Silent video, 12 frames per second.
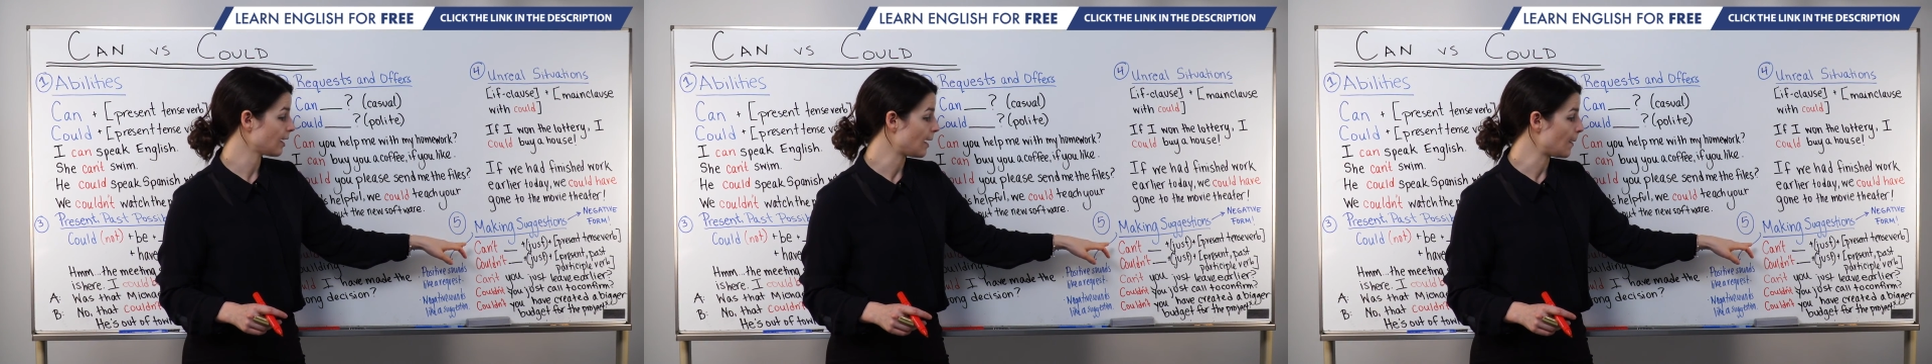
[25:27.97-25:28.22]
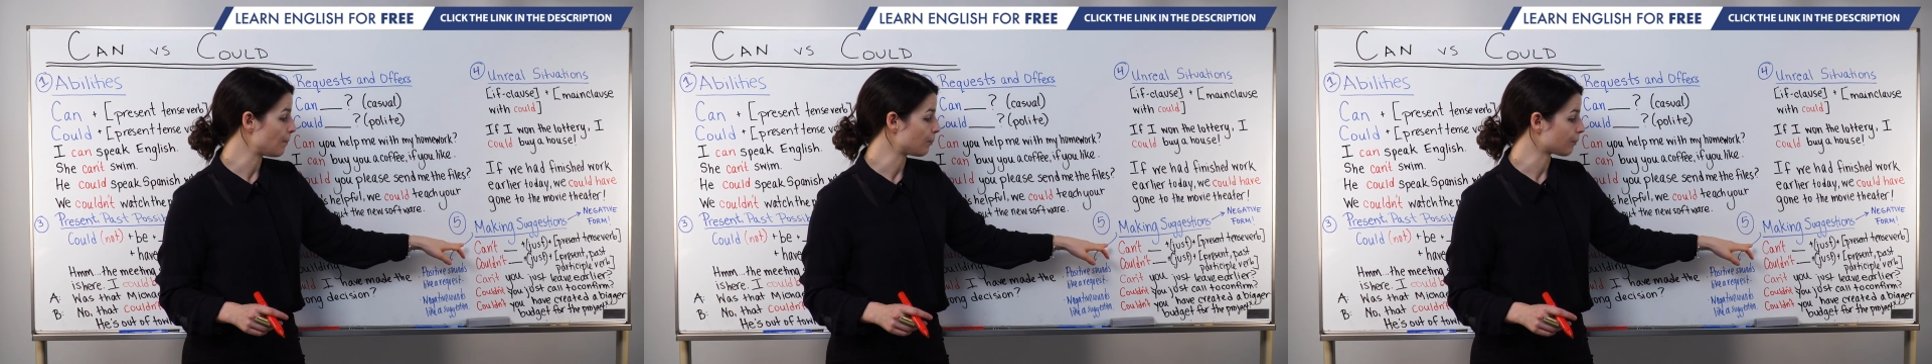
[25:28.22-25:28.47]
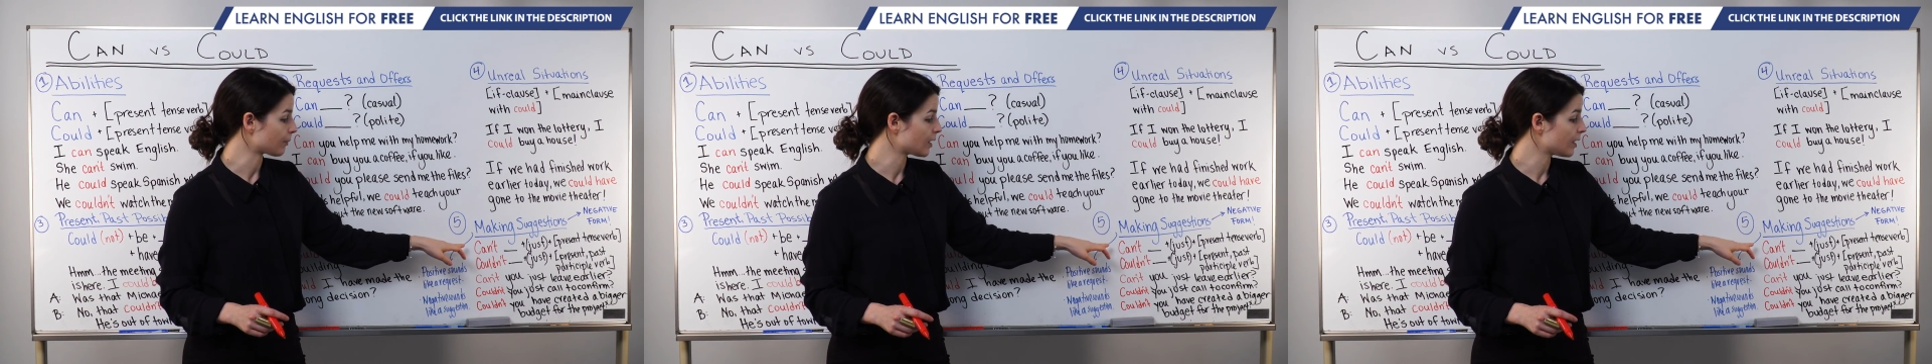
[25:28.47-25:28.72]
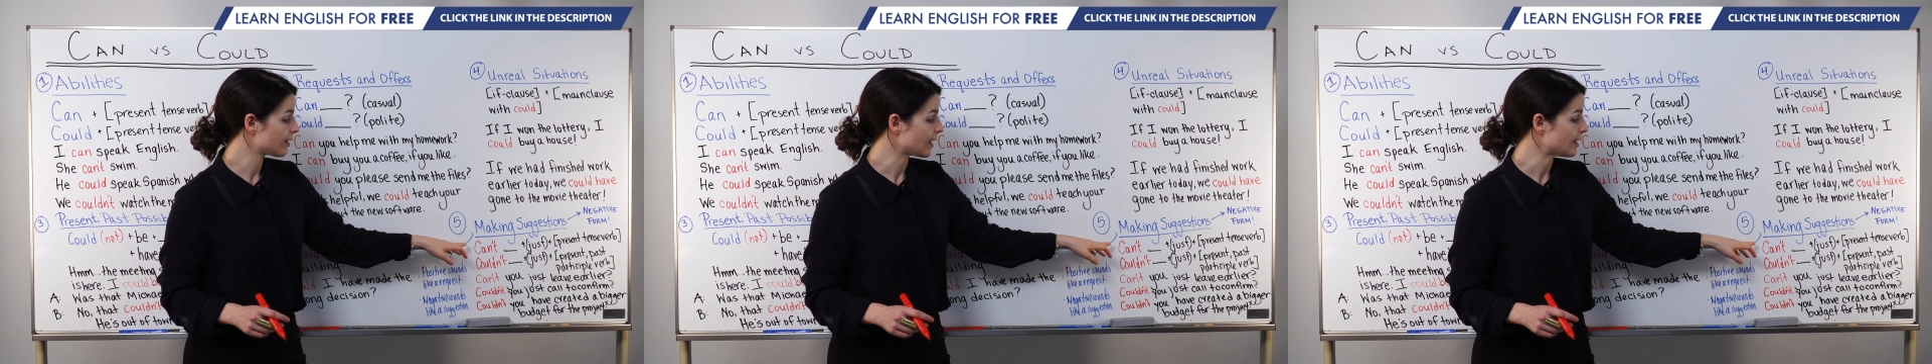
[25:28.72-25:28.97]
um,
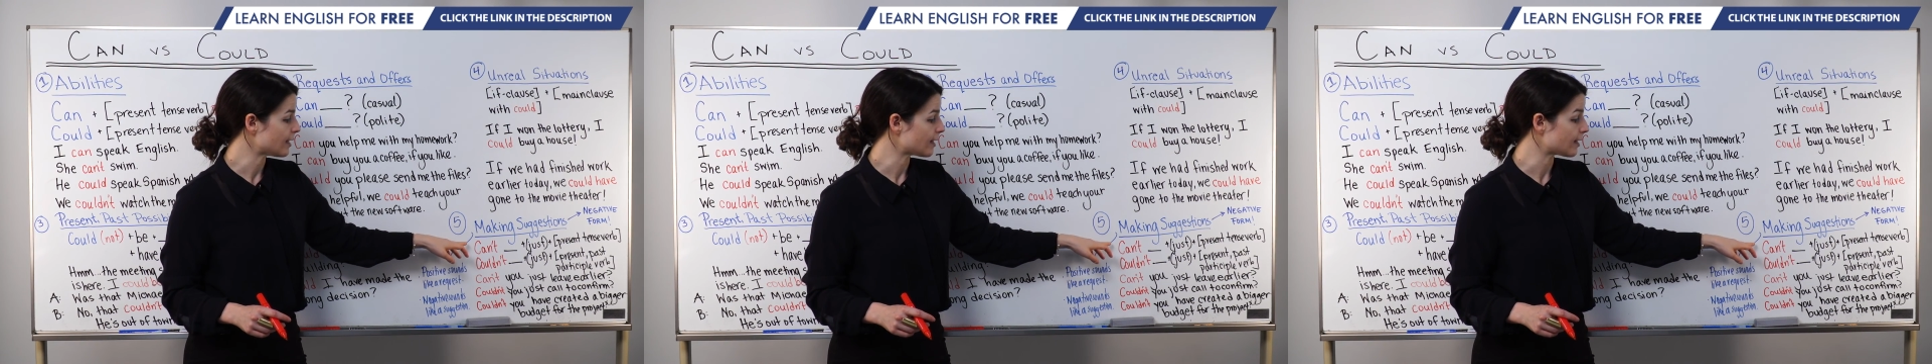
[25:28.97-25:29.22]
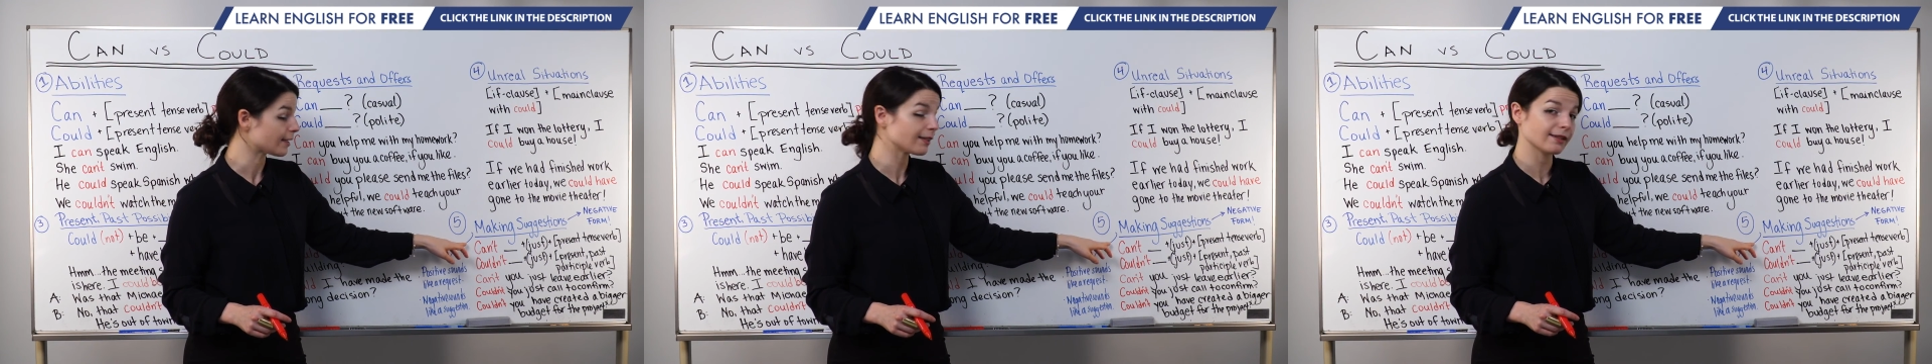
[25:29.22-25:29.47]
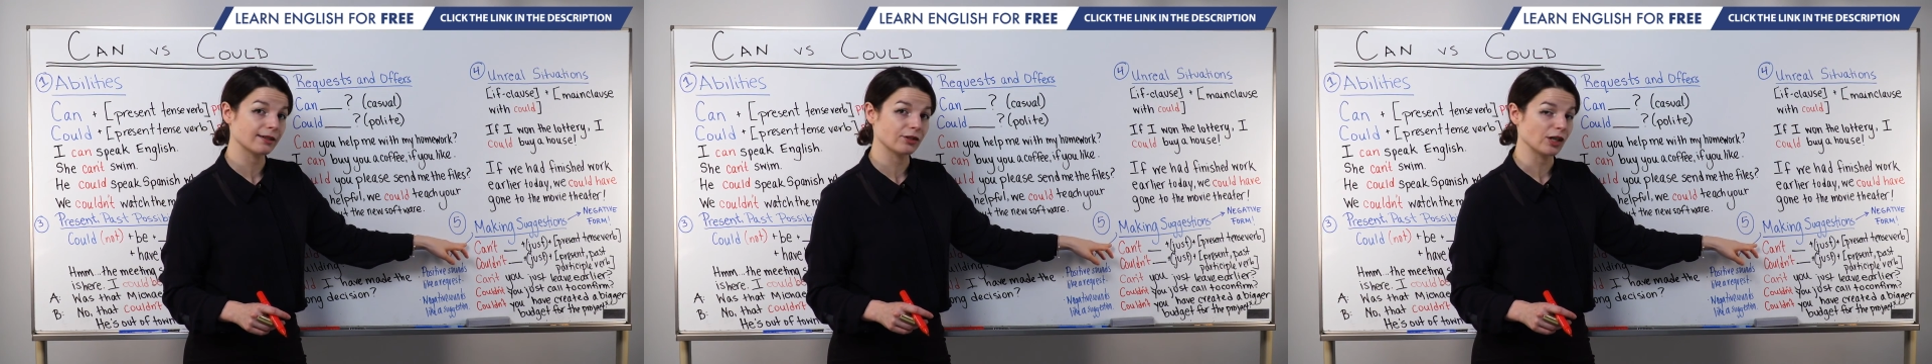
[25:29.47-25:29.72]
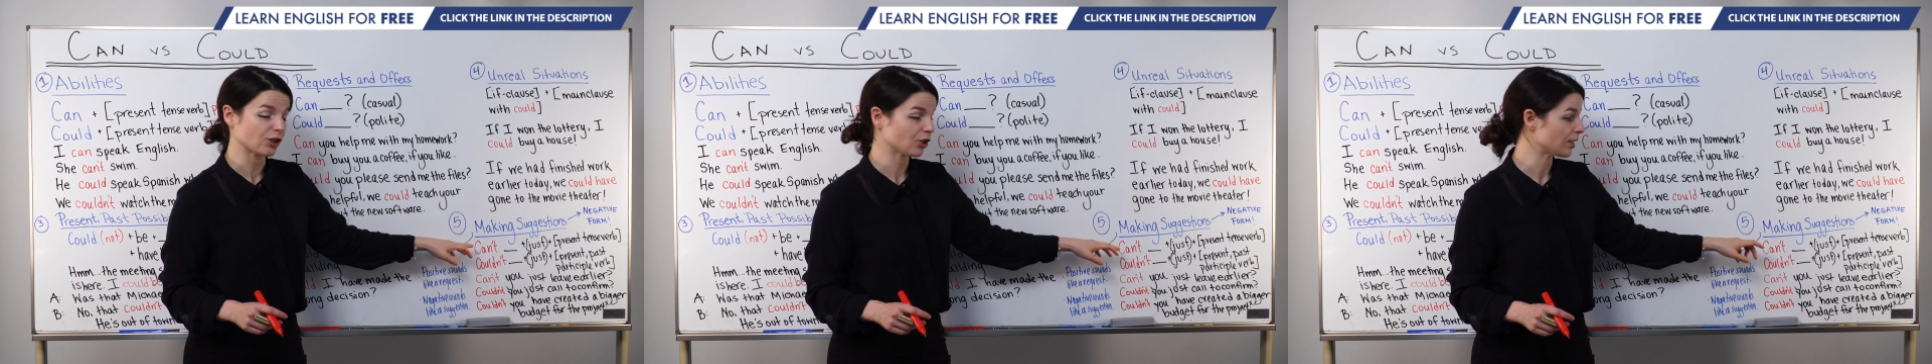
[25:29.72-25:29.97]
sentences,
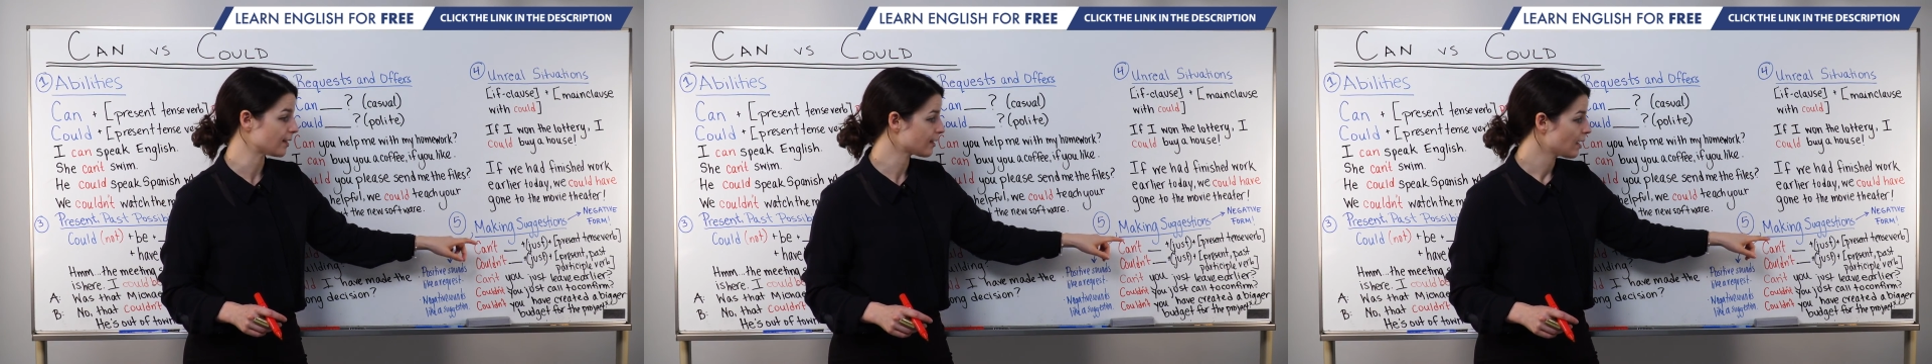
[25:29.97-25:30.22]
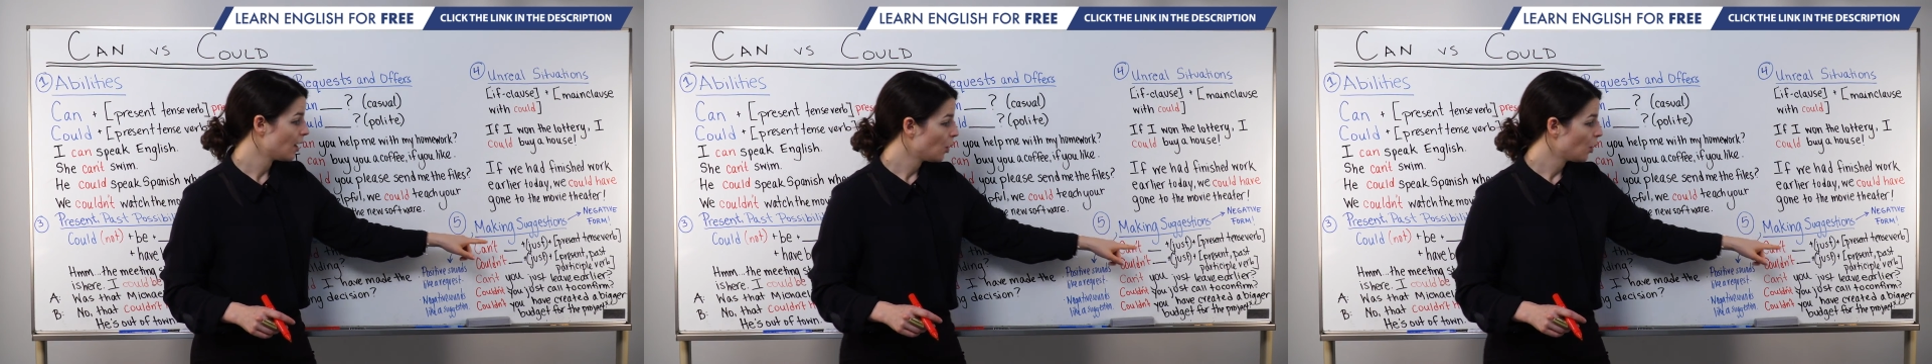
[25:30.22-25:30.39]
suggestions,